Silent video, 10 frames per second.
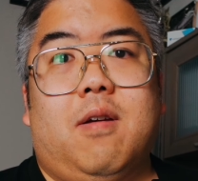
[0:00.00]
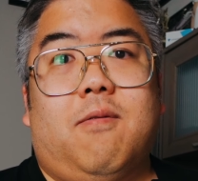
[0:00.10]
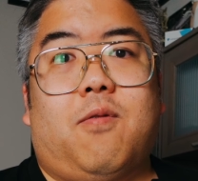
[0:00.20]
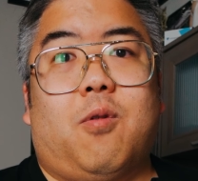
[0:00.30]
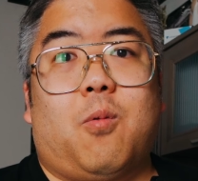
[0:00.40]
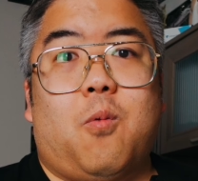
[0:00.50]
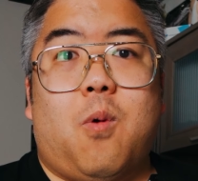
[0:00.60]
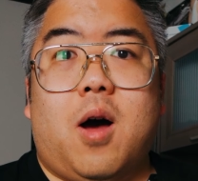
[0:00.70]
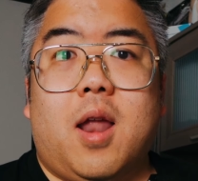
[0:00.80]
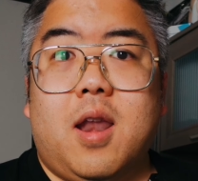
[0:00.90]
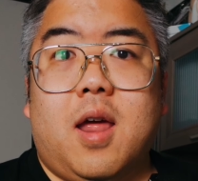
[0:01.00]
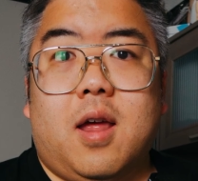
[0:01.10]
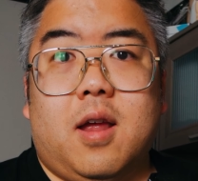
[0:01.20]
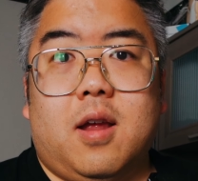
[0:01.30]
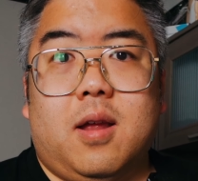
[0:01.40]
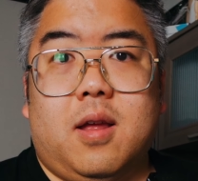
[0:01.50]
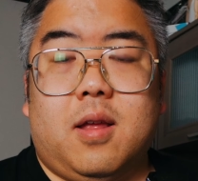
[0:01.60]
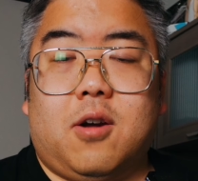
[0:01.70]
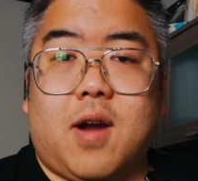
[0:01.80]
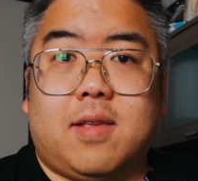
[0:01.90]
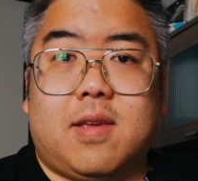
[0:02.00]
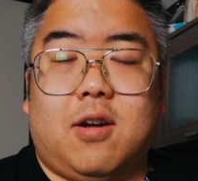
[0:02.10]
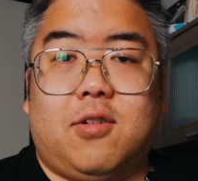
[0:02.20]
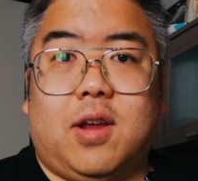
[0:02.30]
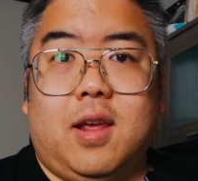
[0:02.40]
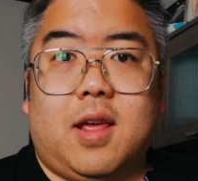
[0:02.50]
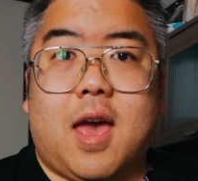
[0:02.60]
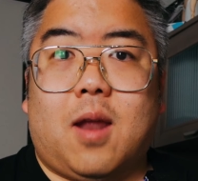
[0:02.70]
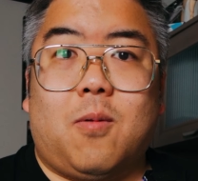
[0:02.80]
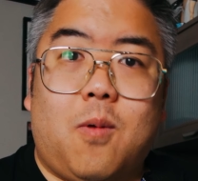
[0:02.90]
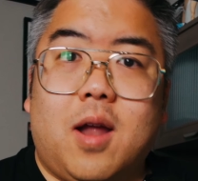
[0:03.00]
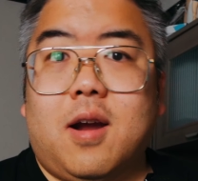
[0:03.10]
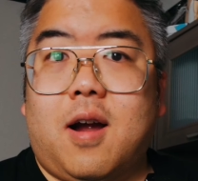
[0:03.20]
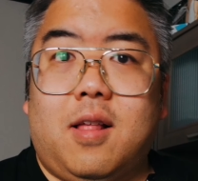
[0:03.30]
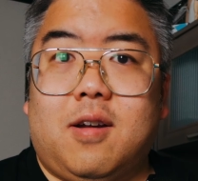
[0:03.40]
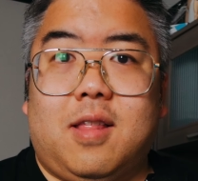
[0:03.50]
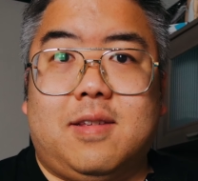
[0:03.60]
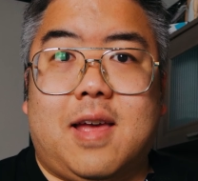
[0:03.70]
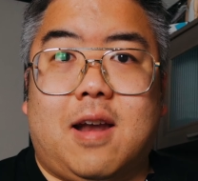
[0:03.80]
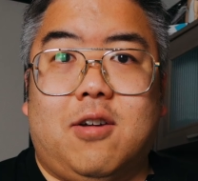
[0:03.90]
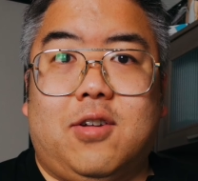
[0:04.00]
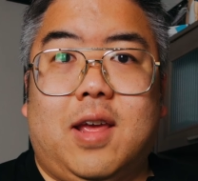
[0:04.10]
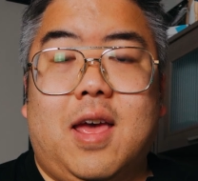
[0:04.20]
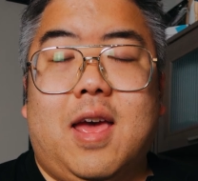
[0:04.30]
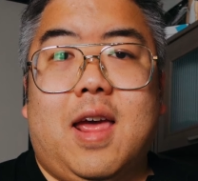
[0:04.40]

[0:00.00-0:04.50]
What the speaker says: For 1 grass energy and 1 colorless energy,